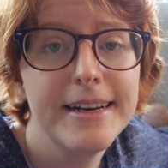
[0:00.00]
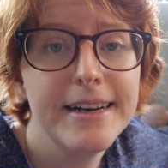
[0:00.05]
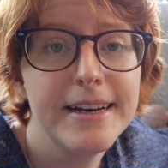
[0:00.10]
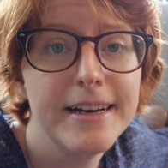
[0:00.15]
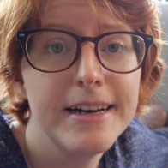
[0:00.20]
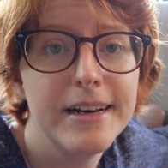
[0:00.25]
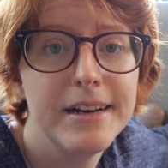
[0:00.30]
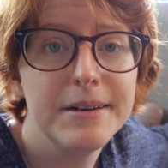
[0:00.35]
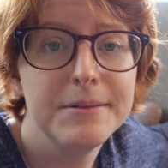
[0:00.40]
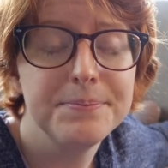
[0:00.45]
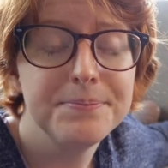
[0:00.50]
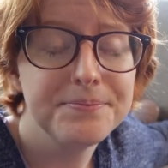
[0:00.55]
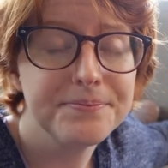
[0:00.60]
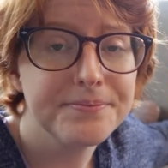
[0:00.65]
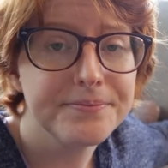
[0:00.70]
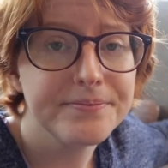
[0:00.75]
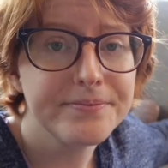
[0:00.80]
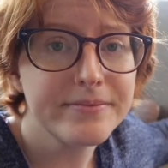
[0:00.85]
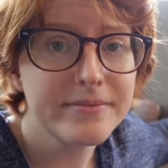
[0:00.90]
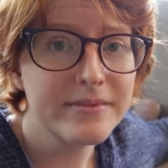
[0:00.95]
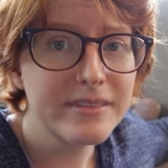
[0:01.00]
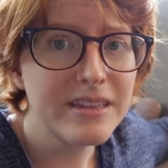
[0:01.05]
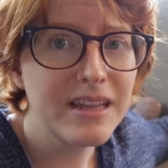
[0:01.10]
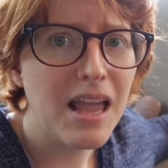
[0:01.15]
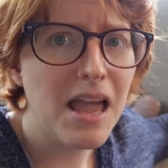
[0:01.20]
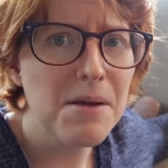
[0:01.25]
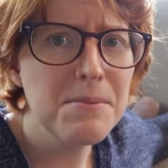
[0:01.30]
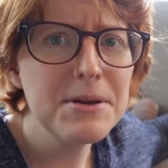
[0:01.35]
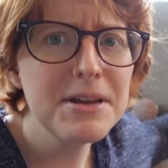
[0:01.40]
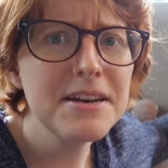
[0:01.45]

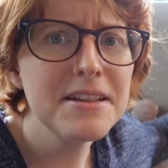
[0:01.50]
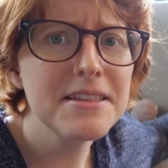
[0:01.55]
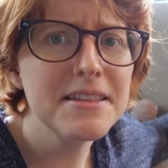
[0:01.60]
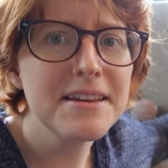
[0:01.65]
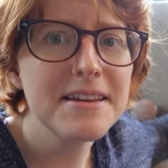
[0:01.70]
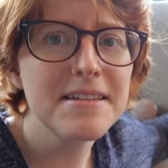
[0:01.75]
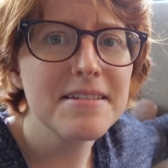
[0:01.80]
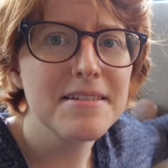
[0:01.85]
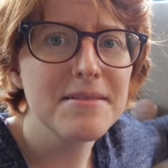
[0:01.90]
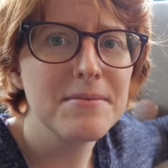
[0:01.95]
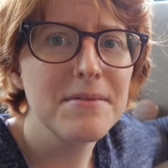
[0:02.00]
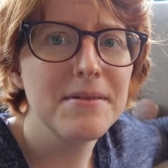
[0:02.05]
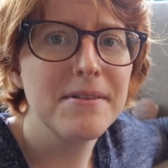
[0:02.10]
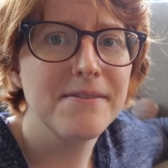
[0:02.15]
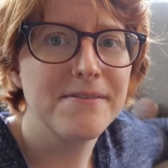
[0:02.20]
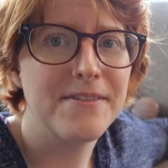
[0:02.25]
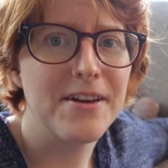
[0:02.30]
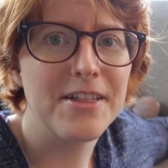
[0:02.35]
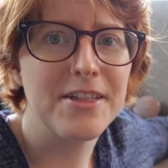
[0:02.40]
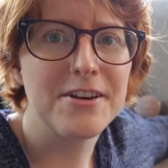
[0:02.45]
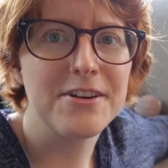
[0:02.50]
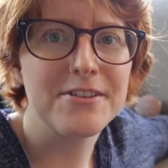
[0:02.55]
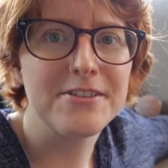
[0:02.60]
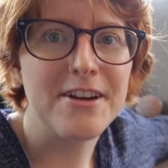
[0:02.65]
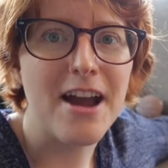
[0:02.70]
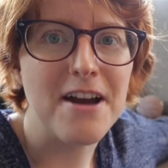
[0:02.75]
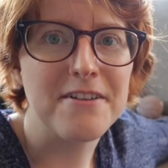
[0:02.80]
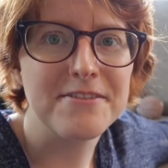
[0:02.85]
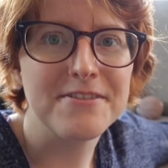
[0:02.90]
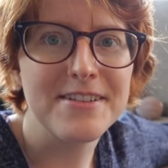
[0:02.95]
I'm going to link some fellow
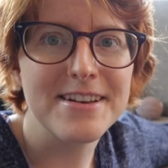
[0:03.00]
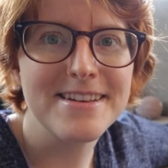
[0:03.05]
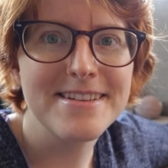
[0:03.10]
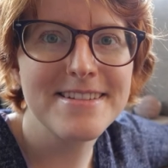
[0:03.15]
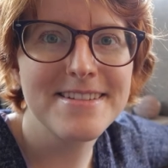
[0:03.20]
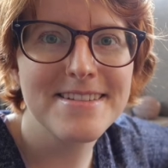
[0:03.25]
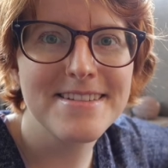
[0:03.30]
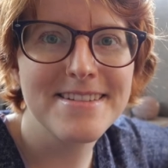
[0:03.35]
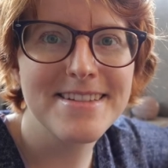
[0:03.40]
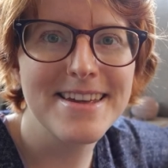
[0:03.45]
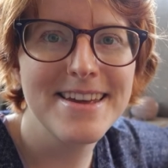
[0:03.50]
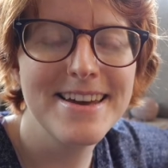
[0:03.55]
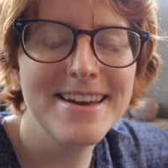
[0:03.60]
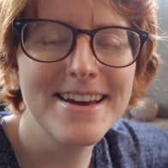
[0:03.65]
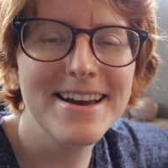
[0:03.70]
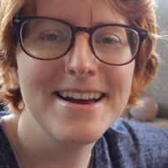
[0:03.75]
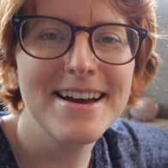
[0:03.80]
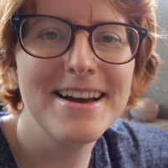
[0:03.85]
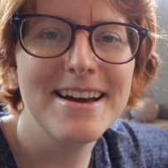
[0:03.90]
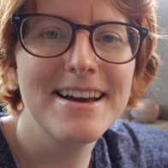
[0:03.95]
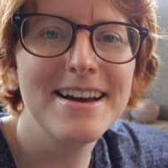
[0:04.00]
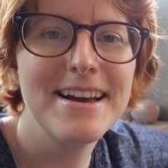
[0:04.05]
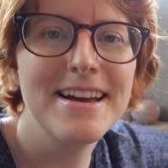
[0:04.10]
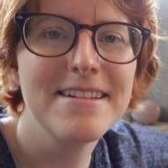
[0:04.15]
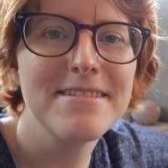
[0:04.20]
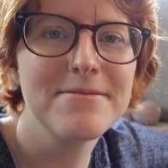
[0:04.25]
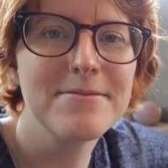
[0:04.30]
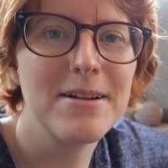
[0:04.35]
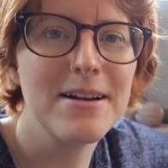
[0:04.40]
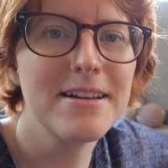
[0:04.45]
craftivists
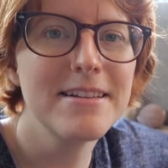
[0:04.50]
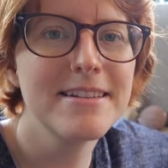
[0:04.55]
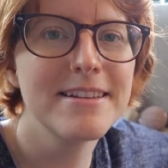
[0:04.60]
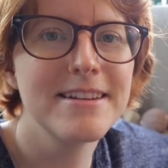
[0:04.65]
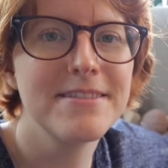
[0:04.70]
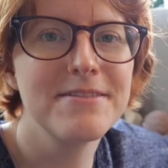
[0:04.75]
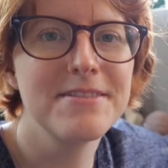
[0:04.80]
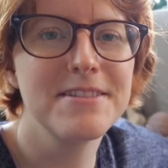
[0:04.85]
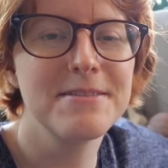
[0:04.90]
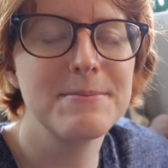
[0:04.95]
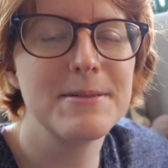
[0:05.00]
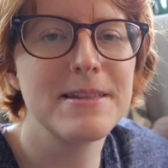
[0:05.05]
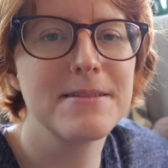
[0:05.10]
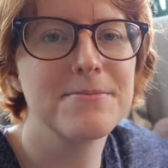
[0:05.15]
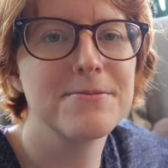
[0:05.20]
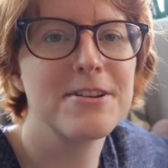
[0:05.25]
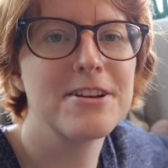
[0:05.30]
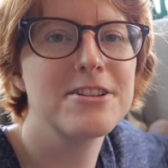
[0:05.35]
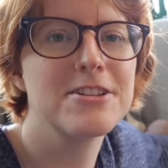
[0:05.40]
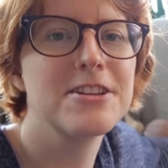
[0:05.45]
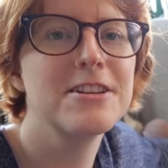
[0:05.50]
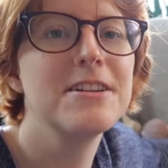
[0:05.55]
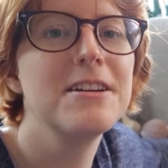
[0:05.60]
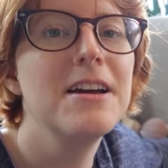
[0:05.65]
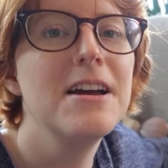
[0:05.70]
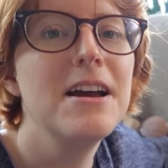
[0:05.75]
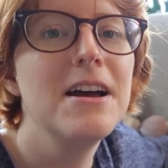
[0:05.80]
as well to give you some inspiration.